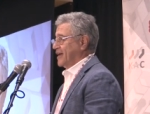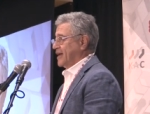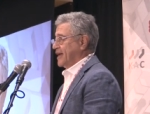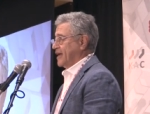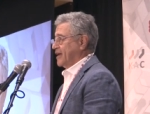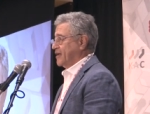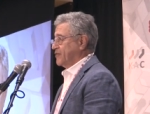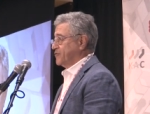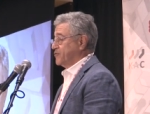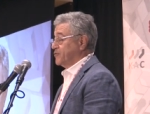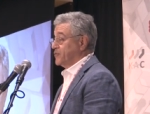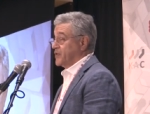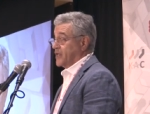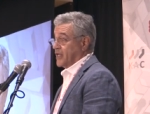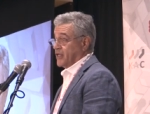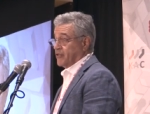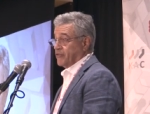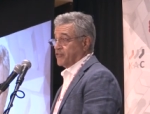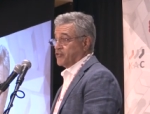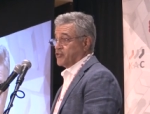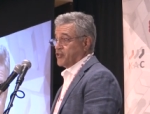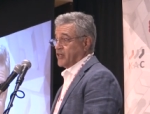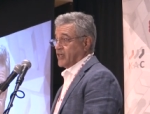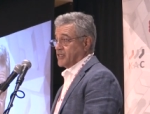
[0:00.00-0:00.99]
uh, doing
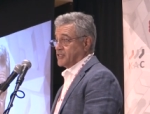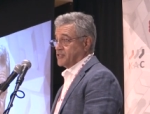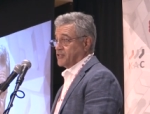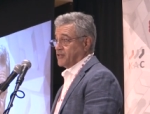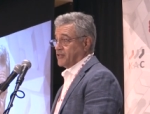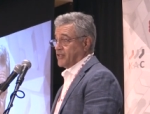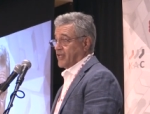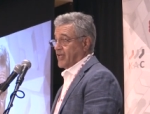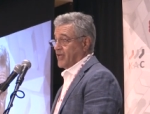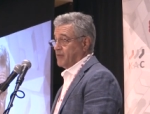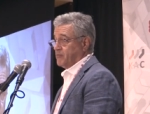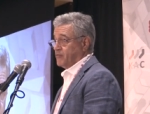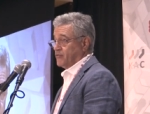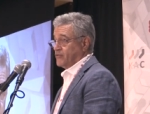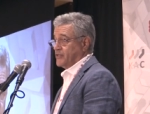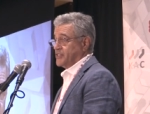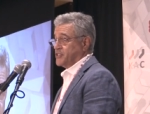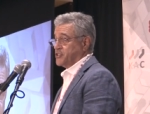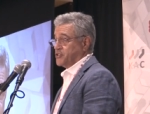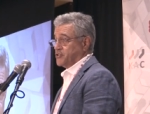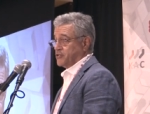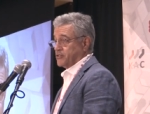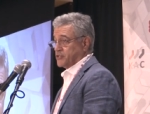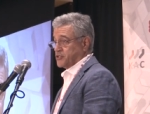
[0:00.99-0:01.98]
health checks on
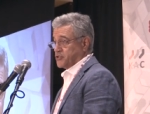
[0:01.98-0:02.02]
Aboriginal